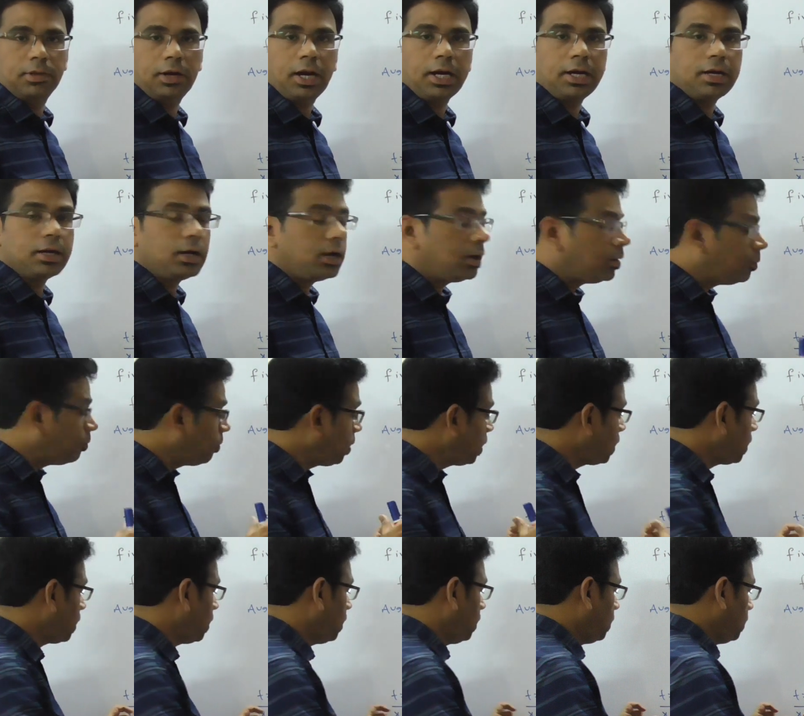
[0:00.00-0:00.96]
right?
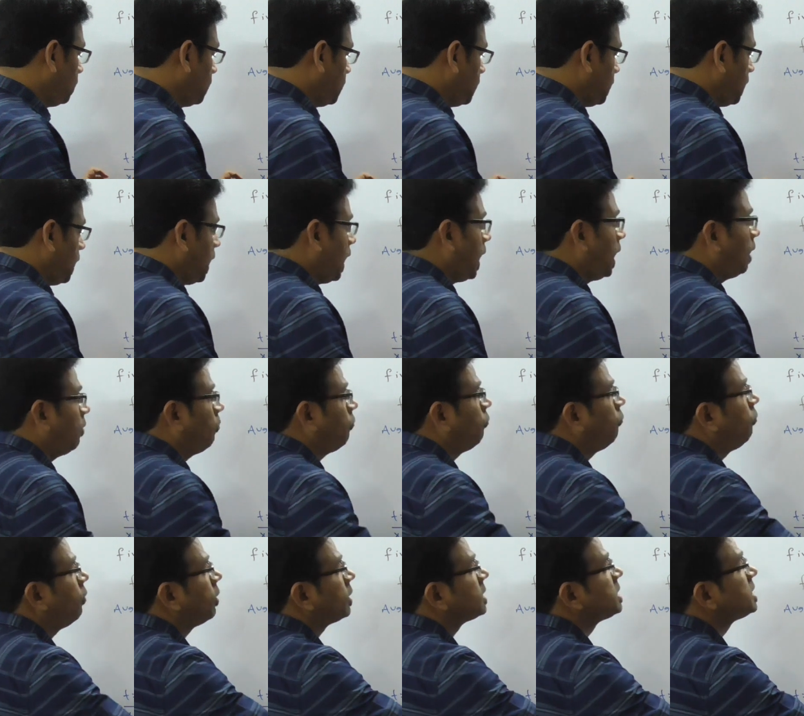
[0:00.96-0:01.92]
But
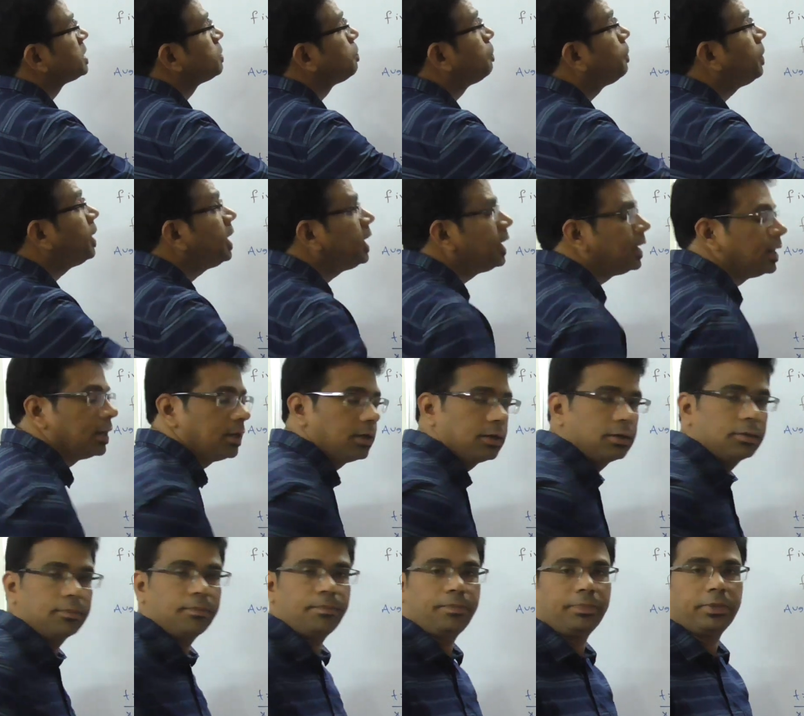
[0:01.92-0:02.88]
for
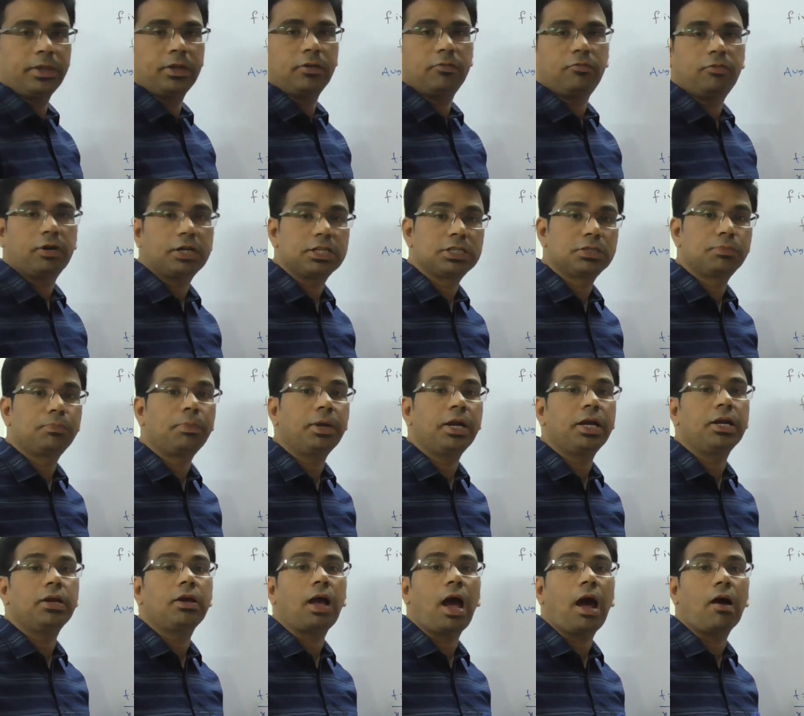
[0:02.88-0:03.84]
speed
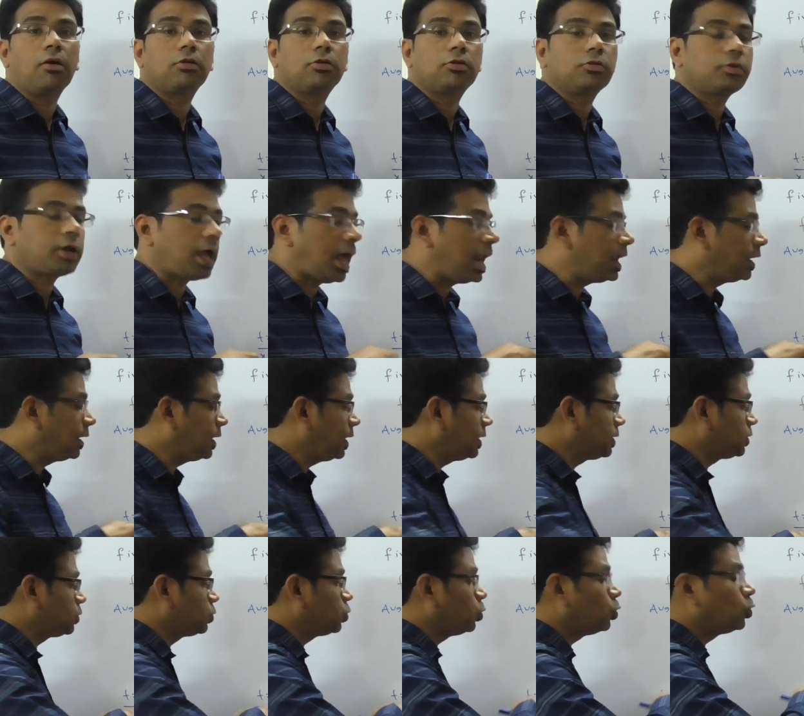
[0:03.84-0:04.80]
you have to
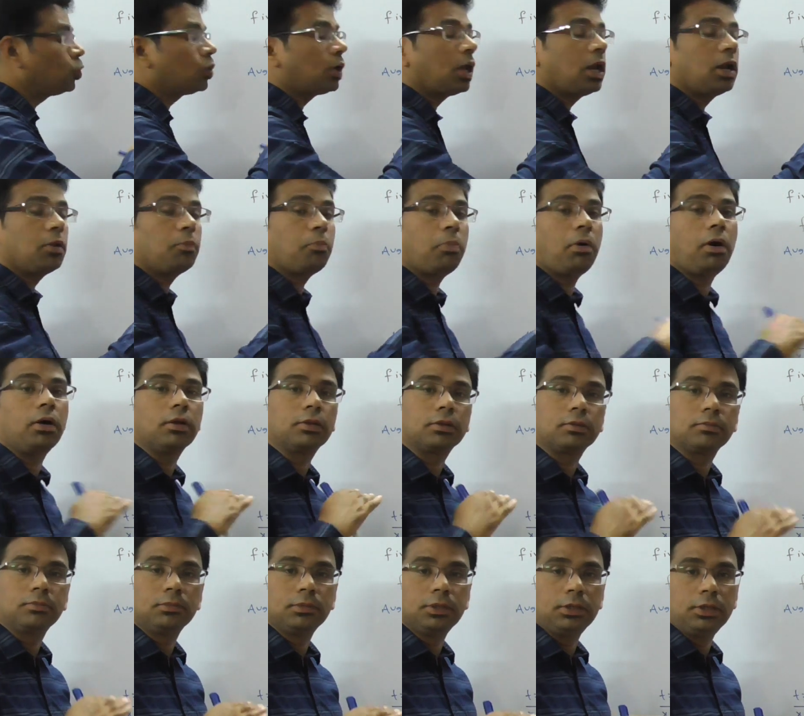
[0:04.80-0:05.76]
calculate total
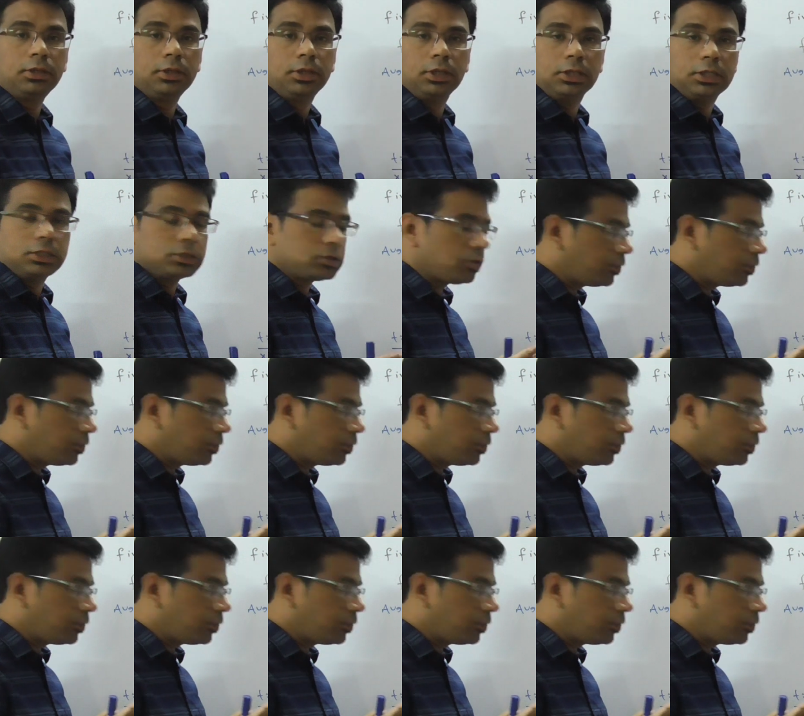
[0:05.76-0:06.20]
path.